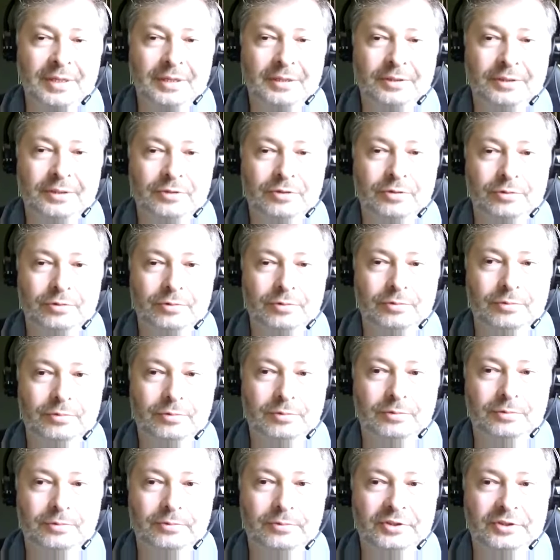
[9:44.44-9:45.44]

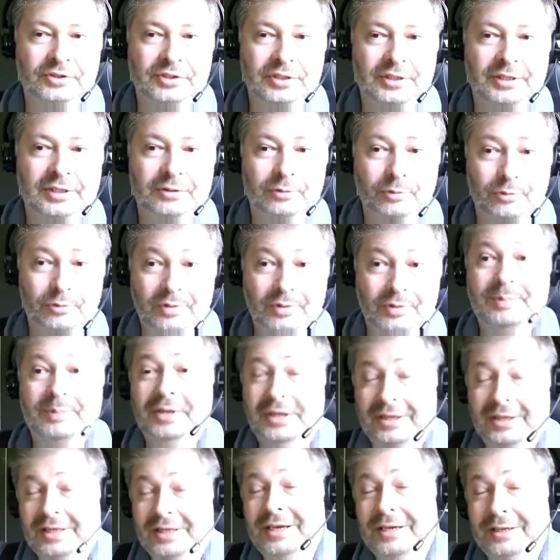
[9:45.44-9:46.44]
to grab the
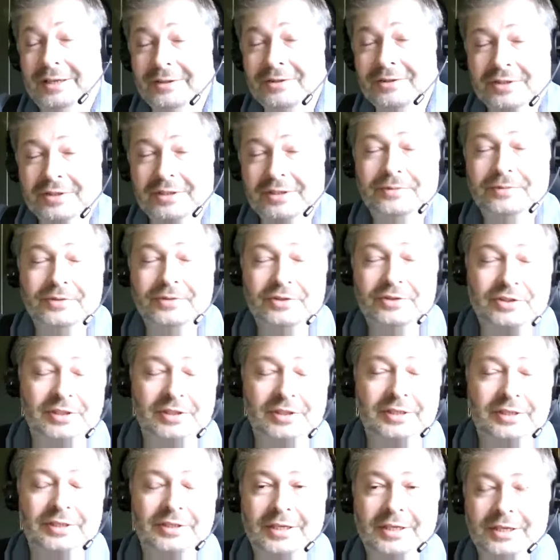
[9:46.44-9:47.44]
clients and
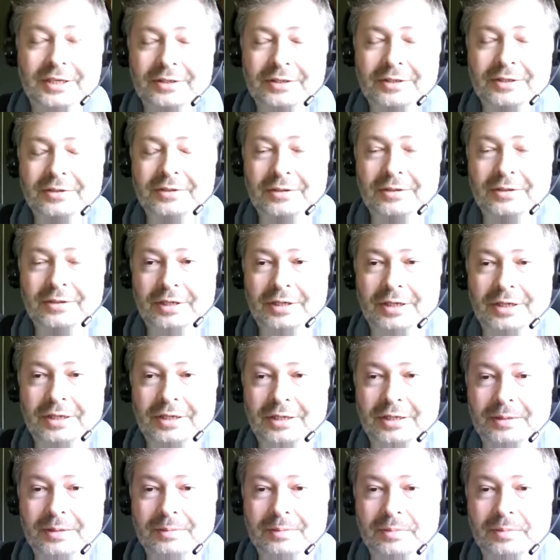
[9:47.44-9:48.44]
facilitate
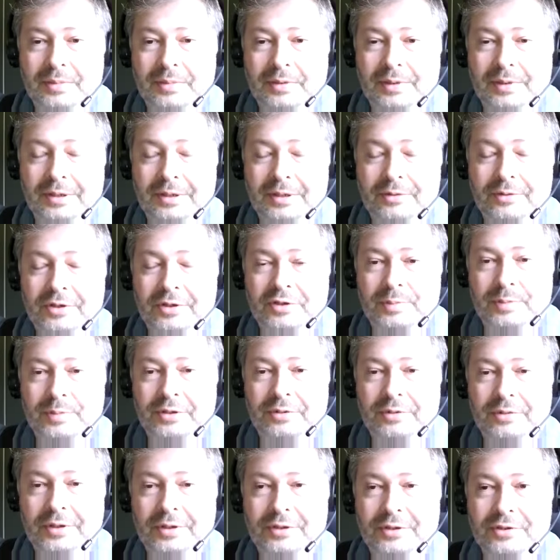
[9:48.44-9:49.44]
their
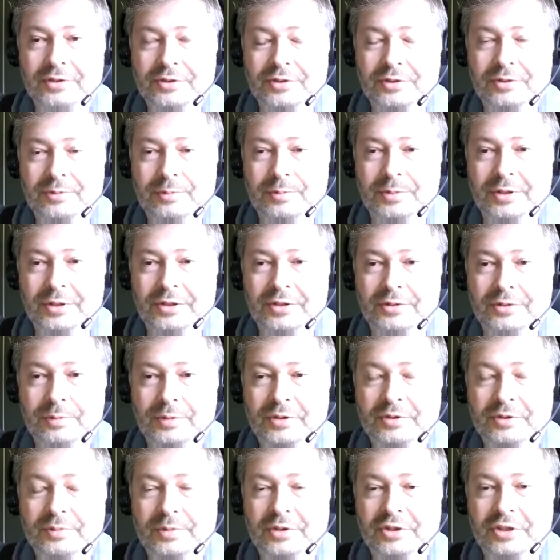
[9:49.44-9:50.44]
experience with
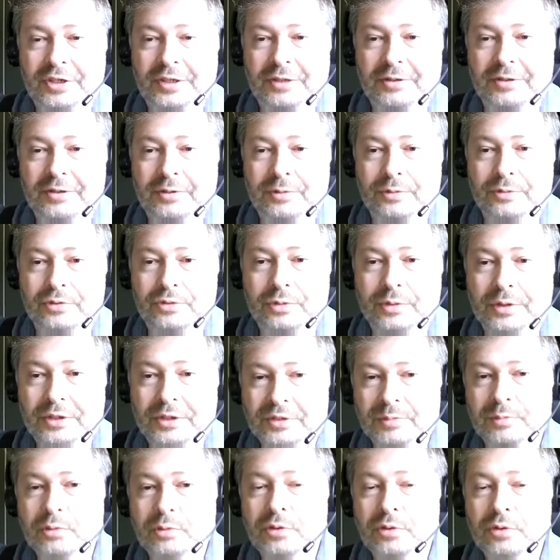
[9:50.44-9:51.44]
Magento. So it
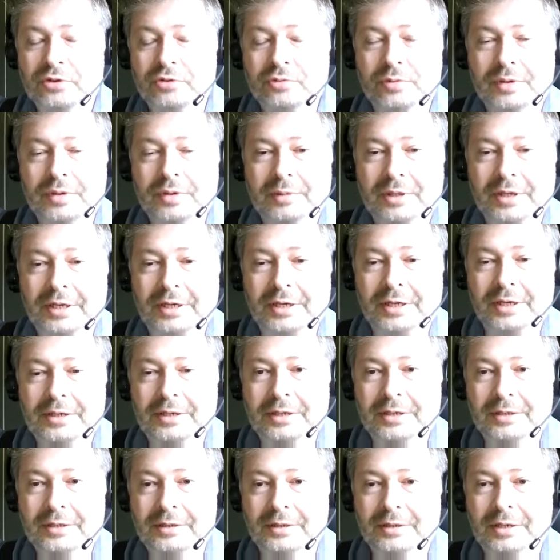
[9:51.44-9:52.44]
is a more
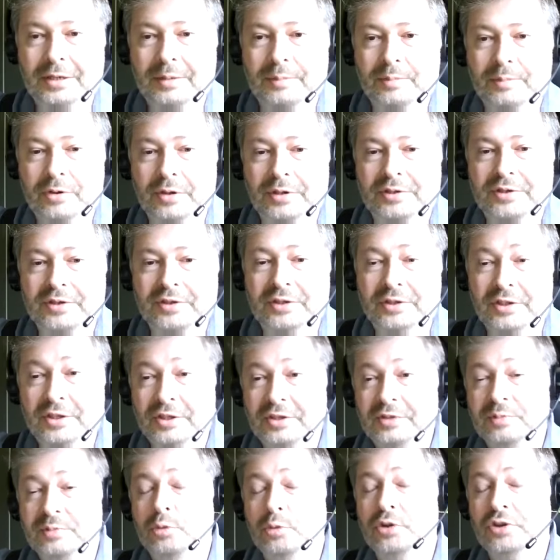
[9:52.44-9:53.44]
streamlined process that
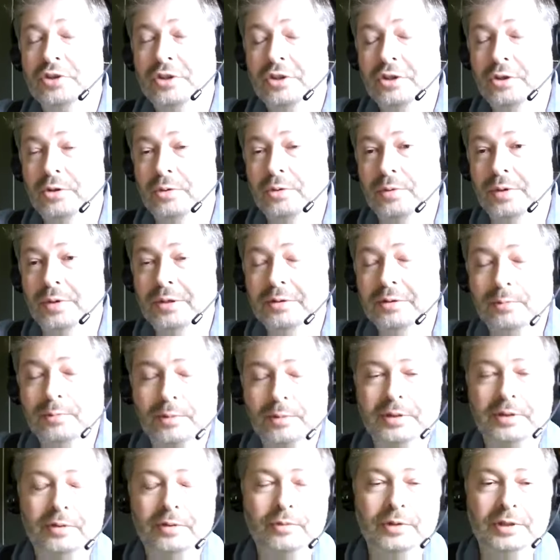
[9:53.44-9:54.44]
is more secure.
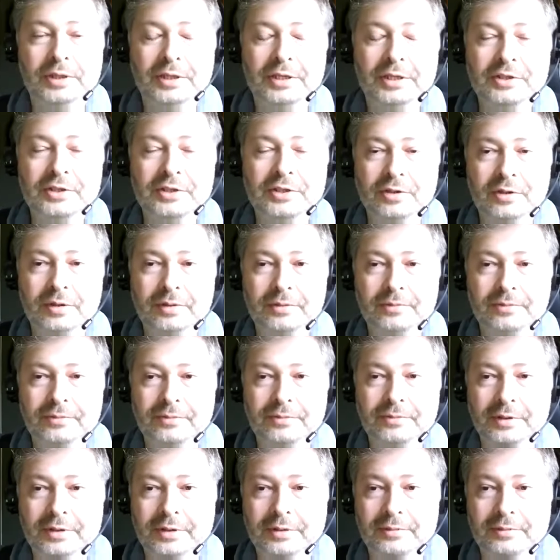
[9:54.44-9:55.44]
With the release of
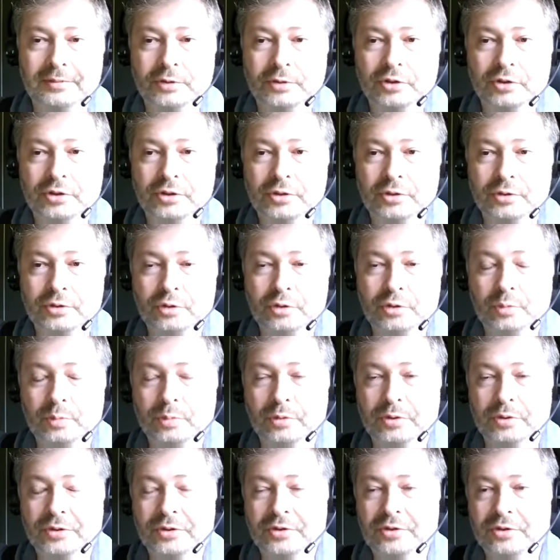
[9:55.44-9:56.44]
version
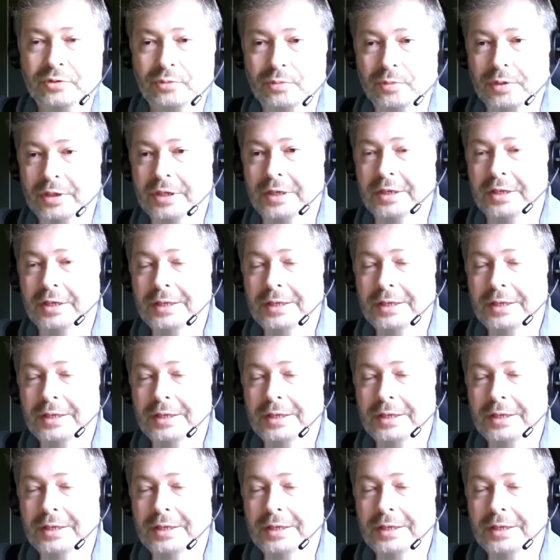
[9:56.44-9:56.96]
2.3,